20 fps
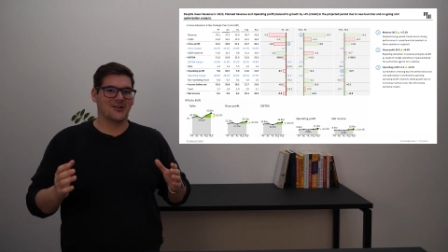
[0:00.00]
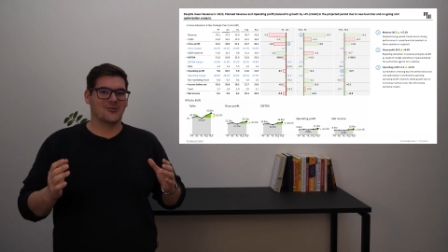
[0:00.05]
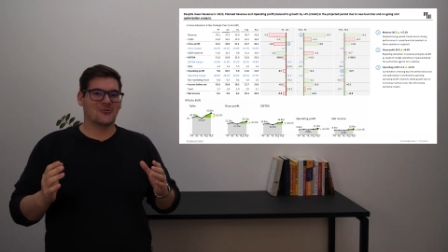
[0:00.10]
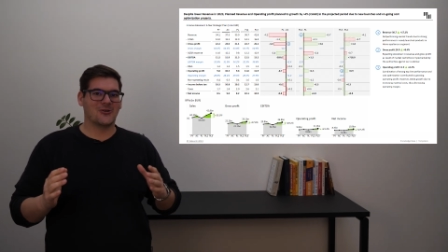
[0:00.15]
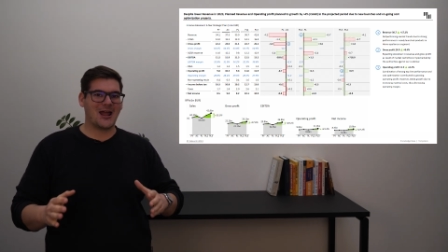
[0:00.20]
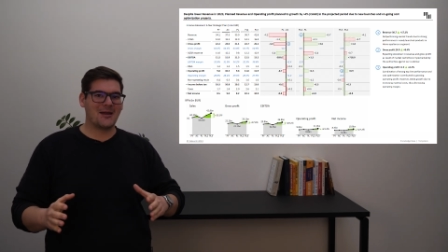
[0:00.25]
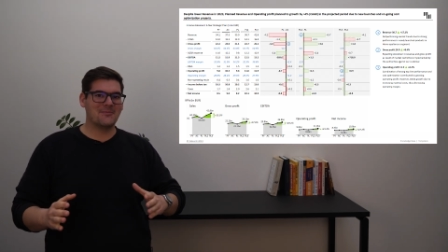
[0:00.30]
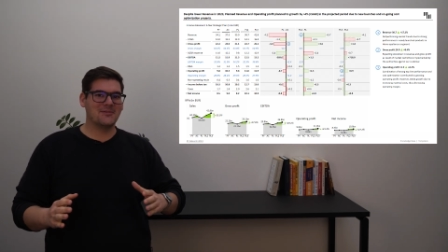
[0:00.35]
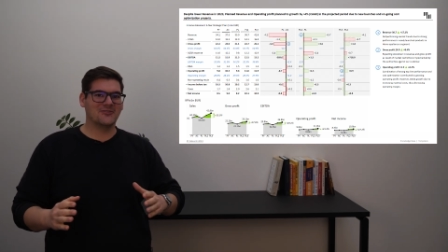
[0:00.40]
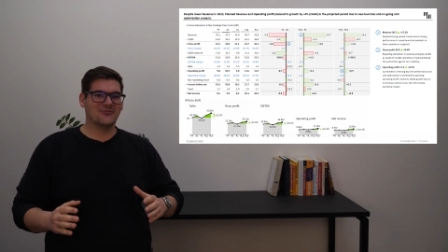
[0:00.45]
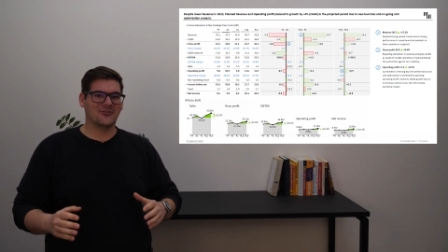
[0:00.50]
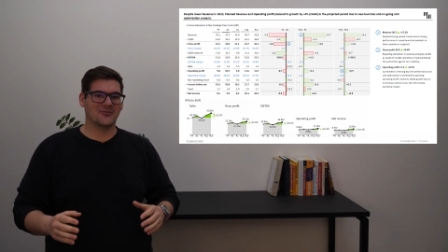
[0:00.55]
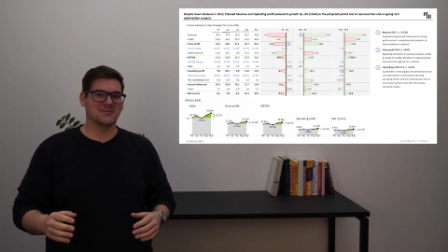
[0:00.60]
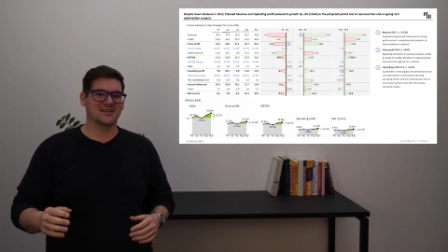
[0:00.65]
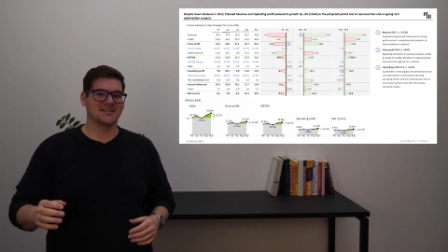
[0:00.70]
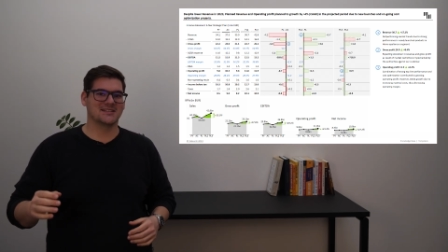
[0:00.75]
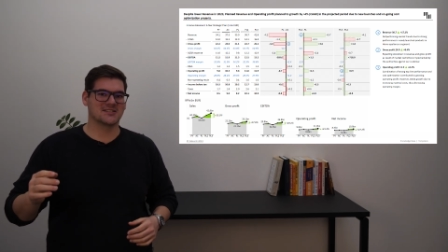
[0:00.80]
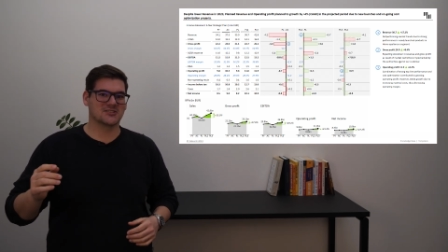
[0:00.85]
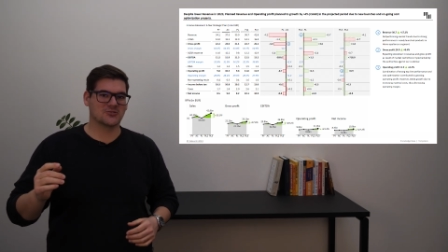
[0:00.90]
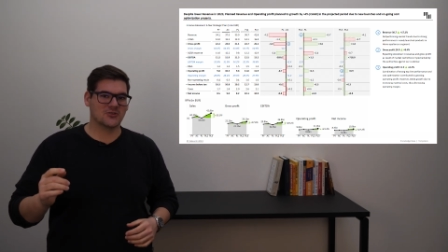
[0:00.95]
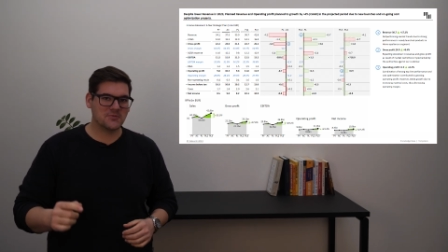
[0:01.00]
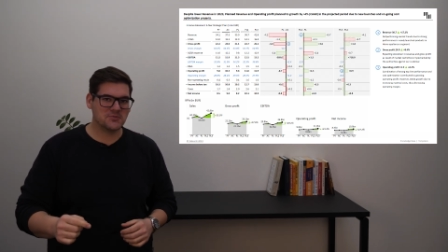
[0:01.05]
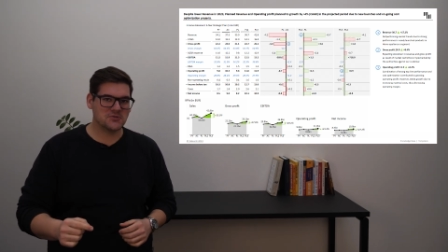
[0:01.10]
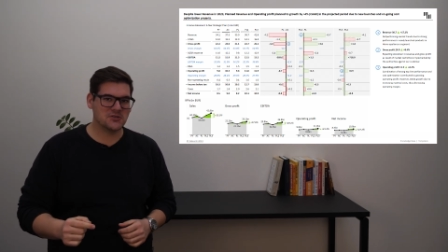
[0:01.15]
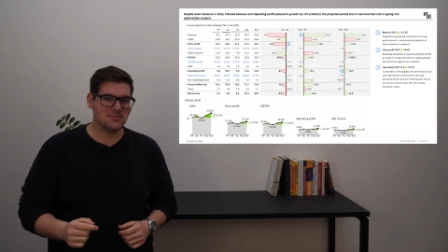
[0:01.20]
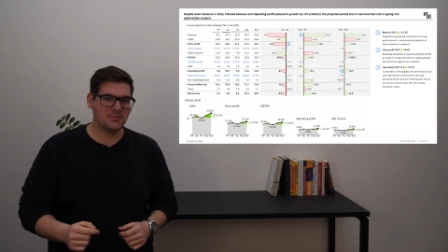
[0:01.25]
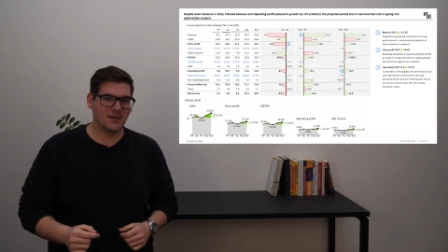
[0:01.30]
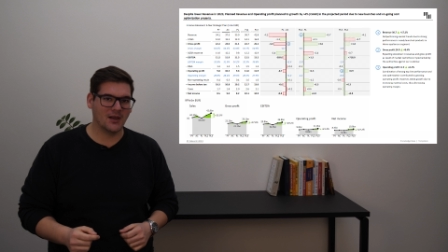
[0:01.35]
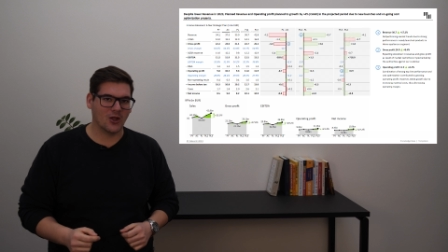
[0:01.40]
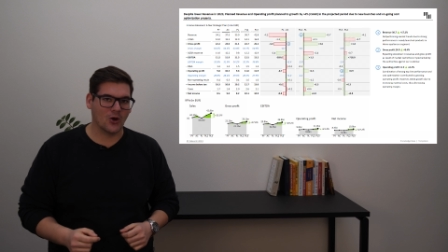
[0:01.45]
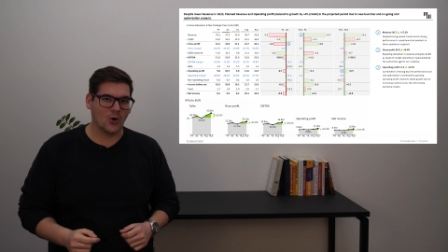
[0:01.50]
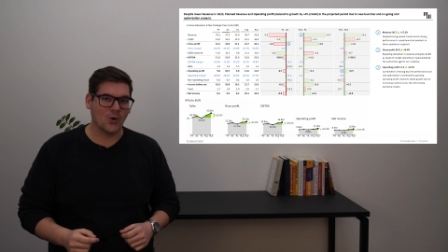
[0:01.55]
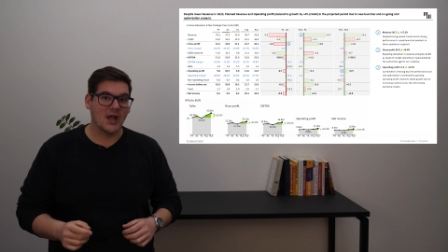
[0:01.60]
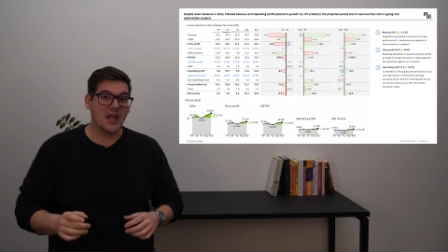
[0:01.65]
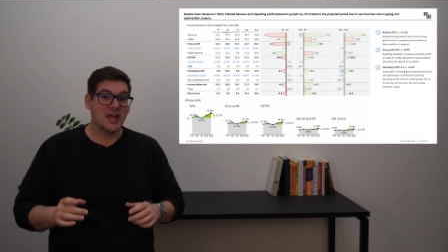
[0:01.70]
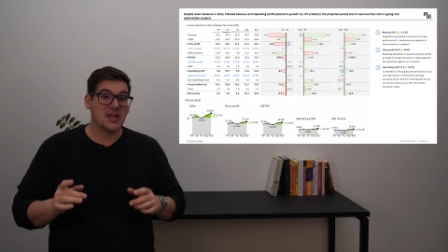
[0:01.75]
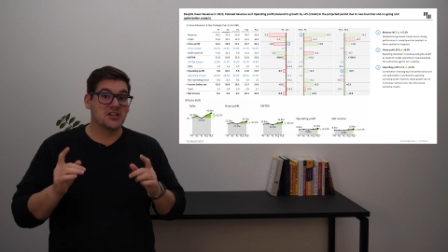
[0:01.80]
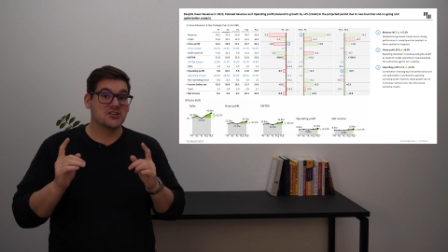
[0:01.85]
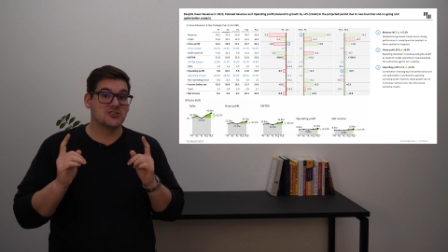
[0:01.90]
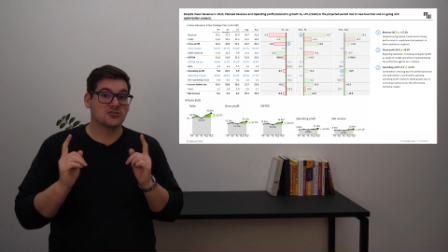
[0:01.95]
Grab it from the description below,
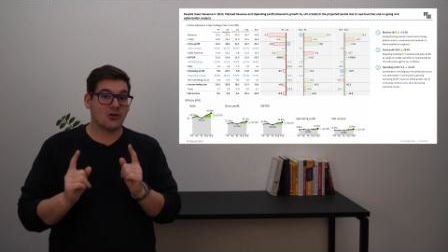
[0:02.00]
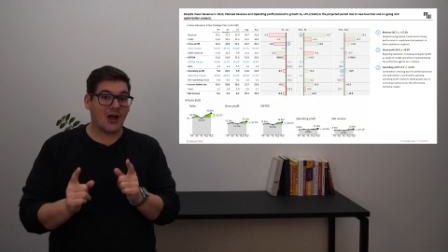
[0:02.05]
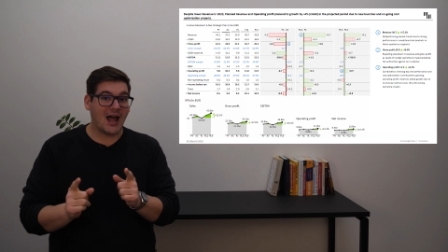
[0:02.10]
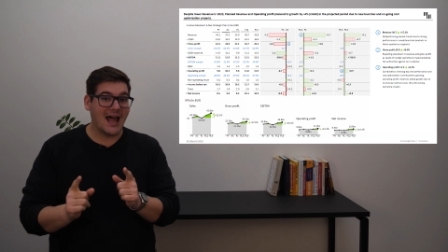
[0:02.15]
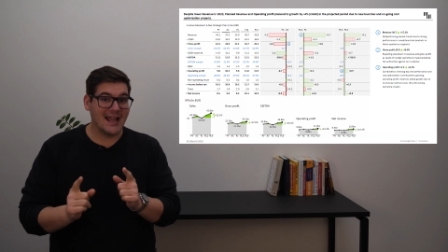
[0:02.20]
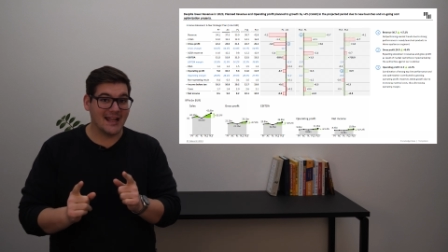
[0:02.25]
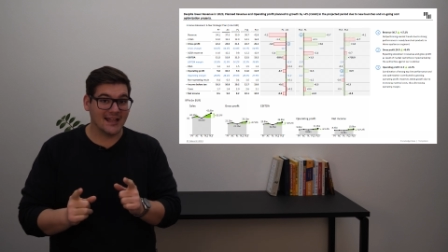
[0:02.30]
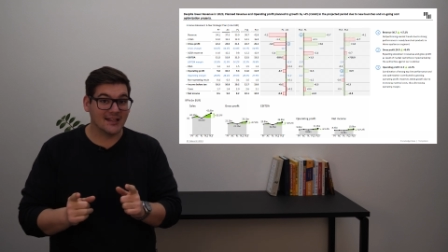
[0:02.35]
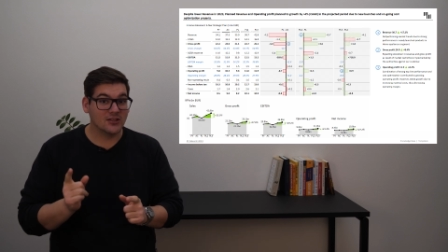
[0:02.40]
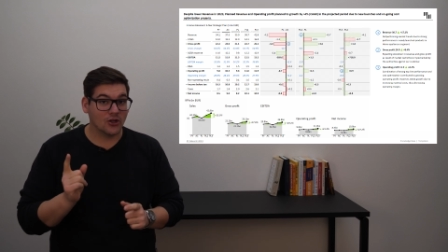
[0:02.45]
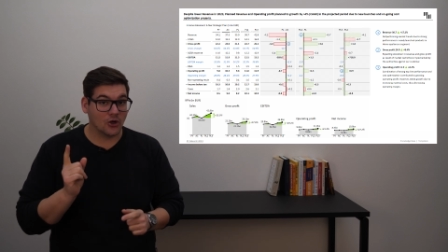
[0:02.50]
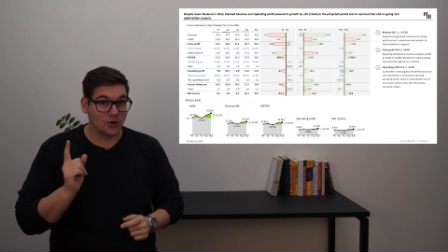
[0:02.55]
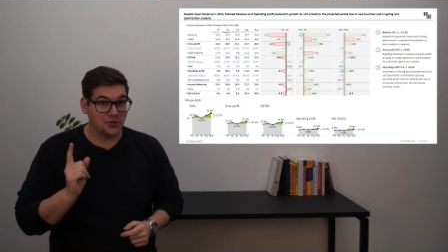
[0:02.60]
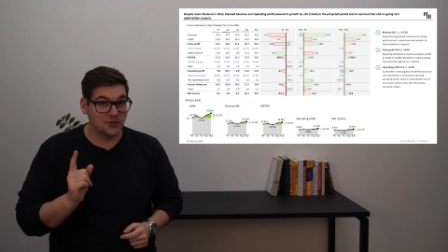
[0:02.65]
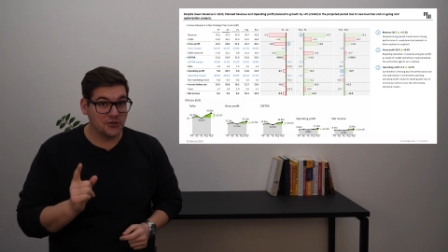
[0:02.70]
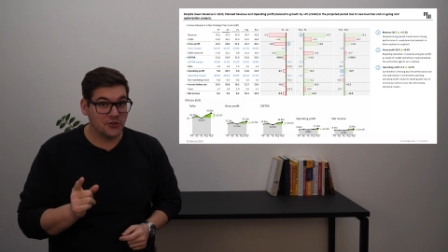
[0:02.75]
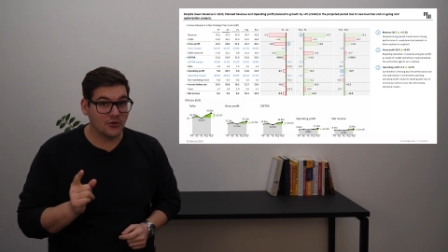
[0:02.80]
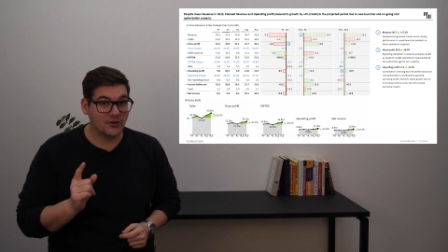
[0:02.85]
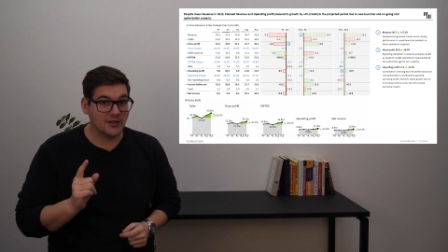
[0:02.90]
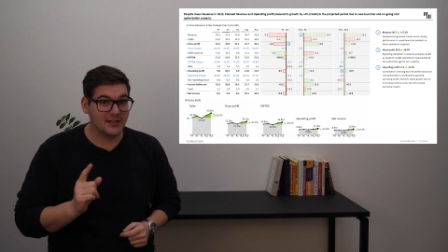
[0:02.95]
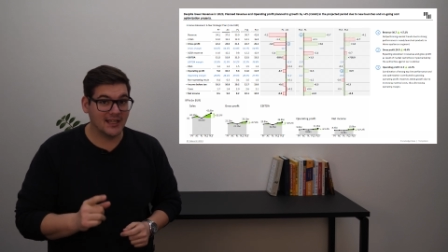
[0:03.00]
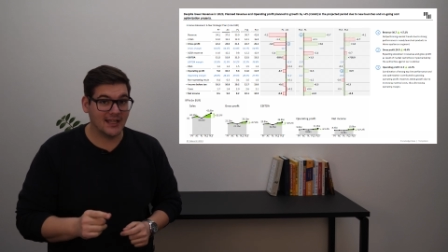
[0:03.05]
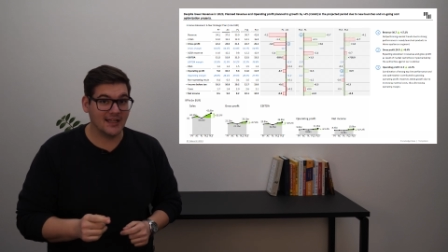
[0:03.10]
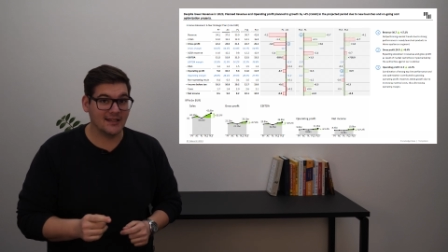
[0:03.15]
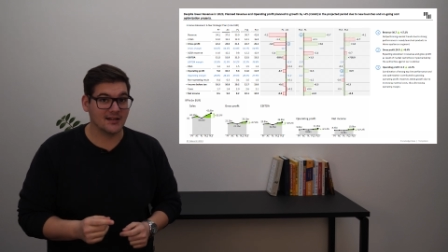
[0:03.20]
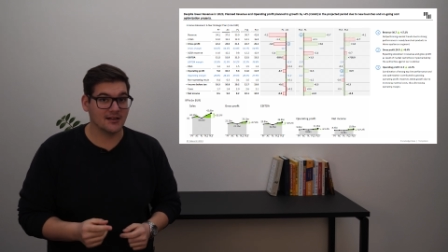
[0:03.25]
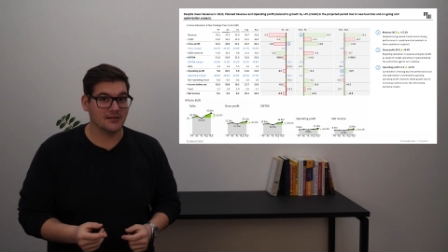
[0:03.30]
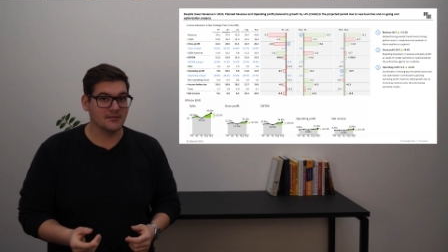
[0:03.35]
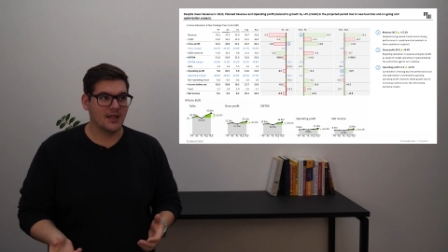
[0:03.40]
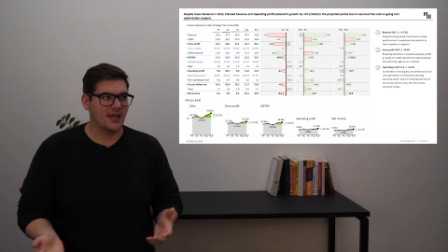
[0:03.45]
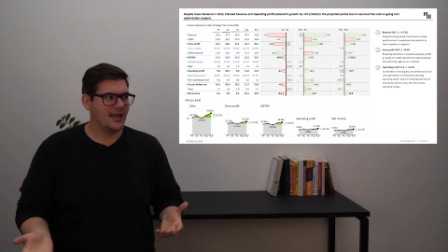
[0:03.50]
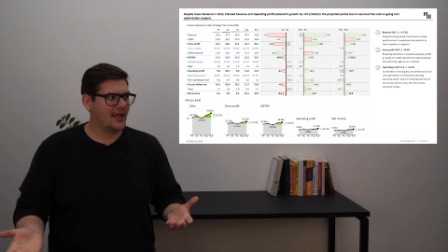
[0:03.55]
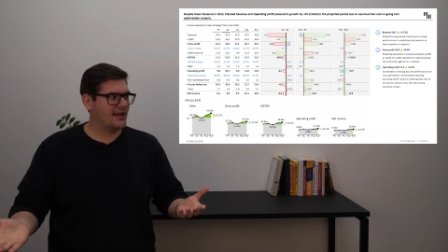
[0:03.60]
try it on your data,